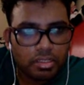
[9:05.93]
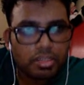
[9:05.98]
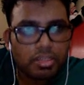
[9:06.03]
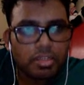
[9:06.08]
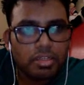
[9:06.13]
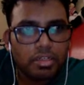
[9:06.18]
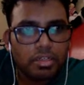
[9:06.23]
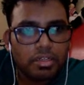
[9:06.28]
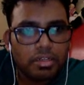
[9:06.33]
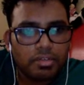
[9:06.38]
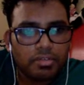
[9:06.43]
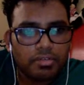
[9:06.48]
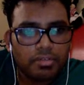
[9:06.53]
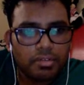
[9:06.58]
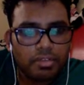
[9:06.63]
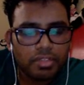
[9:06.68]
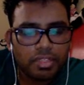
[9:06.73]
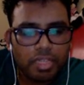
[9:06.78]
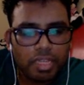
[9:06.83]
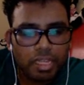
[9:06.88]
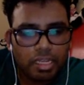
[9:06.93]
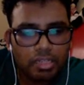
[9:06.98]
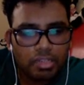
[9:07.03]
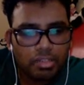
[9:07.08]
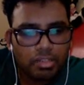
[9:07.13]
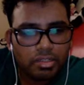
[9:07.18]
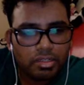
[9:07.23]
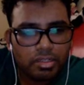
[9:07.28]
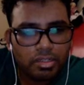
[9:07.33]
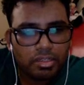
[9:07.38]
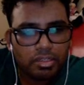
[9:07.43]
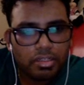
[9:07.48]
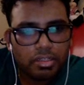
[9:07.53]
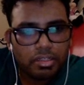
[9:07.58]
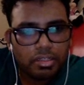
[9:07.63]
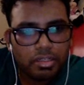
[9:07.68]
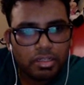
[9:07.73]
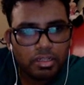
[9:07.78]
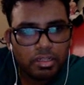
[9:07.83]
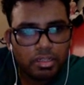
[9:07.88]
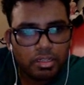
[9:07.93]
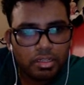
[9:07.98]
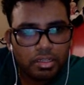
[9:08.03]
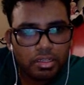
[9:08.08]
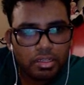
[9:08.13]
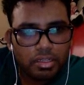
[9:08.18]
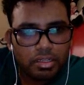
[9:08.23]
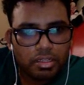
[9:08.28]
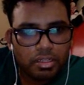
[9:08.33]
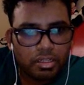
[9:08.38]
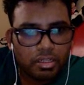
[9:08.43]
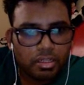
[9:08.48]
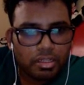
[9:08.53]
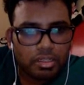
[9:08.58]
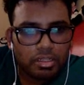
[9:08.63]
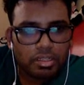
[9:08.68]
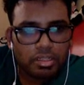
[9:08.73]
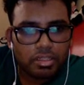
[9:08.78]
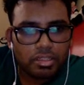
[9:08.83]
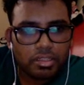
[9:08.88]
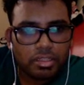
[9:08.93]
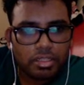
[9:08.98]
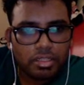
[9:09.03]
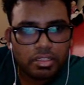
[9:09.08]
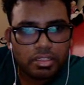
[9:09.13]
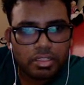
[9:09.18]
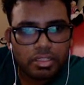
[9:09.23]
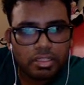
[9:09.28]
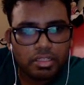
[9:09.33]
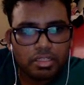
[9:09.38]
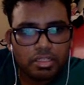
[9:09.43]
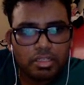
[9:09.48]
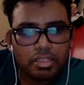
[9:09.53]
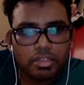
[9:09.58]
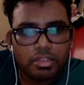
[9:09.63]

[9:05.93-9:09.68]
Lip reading: for the Android, and that's it.